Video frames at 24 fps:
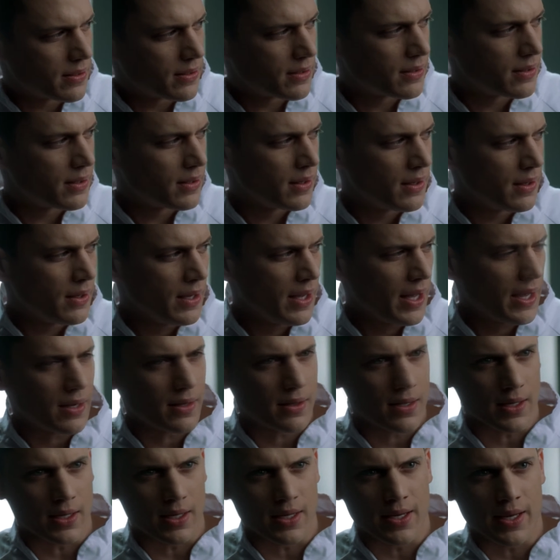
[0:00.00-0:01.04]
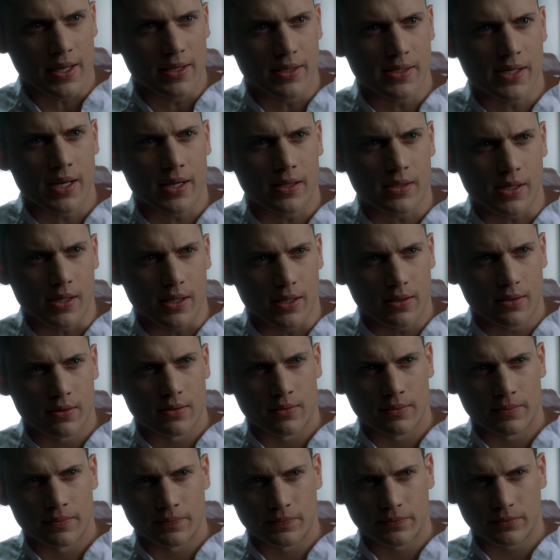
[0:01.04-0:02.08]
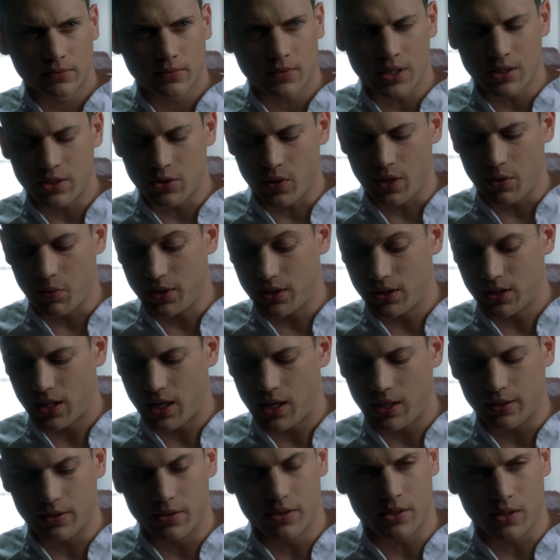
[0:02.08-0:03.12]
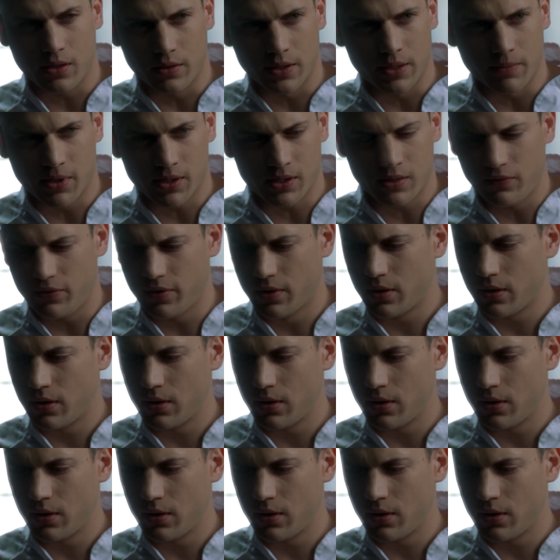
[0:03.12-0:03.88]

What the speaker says: Geary burned him, a claim supported by the team's behavior.